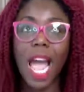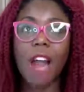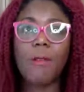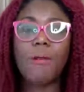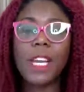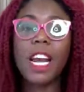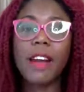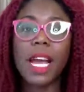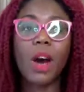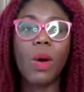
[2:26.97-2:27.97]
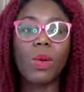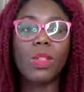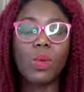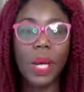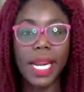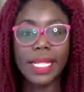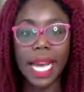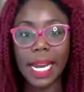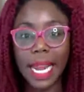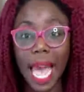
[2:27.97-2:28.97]
and figuring out what
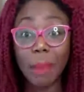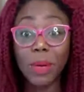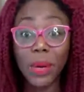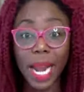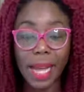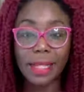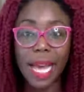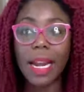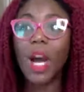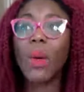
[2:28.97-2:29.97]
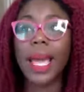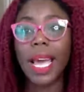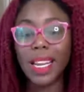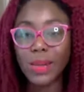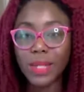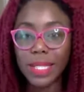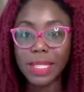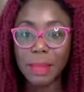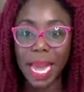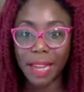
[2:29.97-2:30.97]
exactly I'm good at and how I can use it
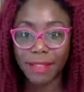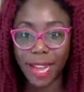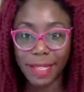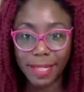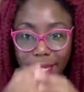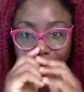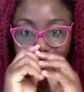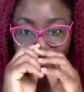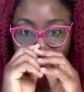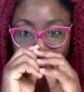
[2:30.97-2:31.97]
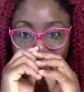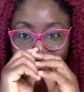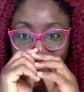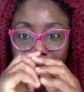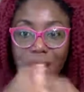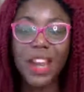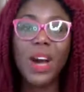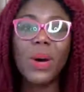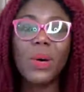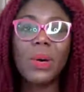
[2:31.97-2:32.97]
to my advantage.
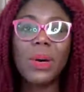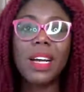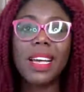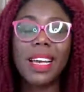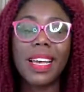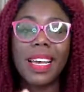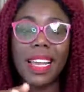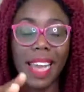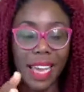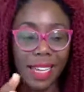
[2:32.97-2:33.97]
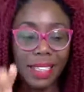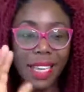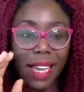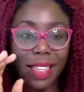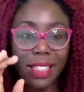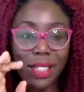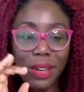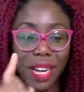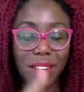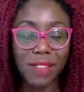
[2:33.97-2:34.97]
Now, like I said, this
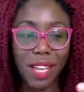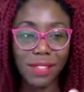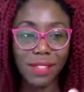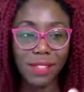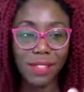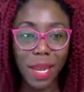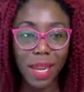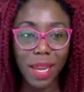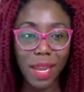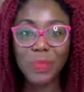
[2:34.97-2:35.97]
story involves a queen,